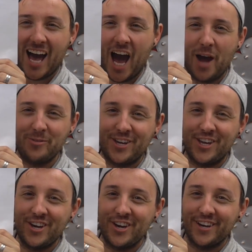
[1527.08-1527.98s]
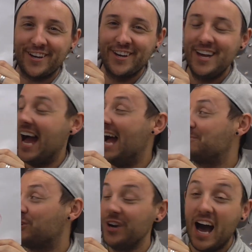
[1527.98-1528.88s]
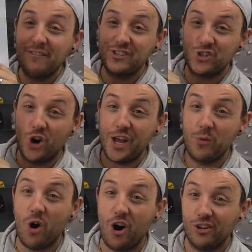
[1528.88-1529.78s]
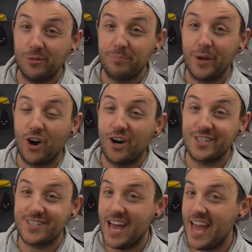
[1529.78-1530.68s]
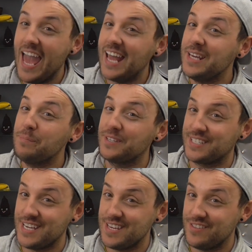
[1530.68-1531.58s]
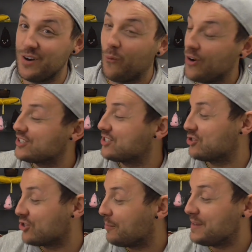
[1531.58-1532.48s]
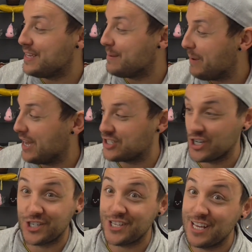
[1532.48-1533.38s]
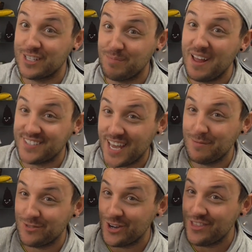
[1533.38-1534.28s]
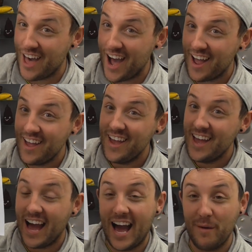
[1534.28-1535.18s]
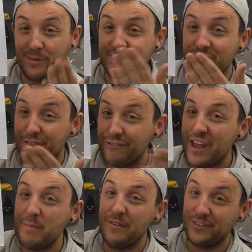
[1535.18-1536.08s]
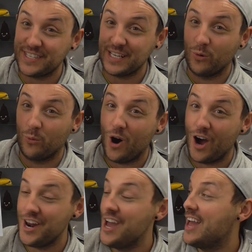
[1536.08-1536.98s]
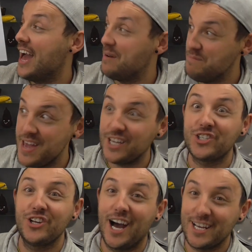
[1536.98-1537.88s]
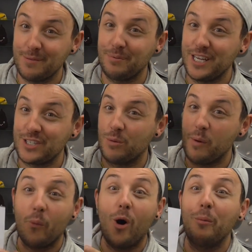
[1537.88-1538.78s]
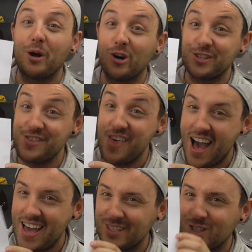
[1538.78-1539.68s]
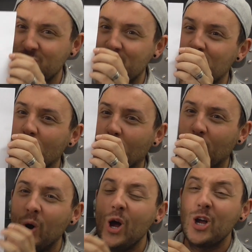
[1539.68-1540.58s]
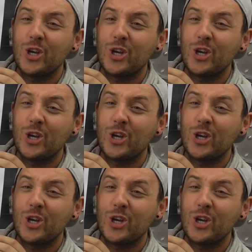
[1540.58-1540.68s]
How cute. I'm going to have a drawing wall, because anybody that wants to draw me pictures and spend time doing that, I would frame every single one and make sure it has a place on my wall, because that is so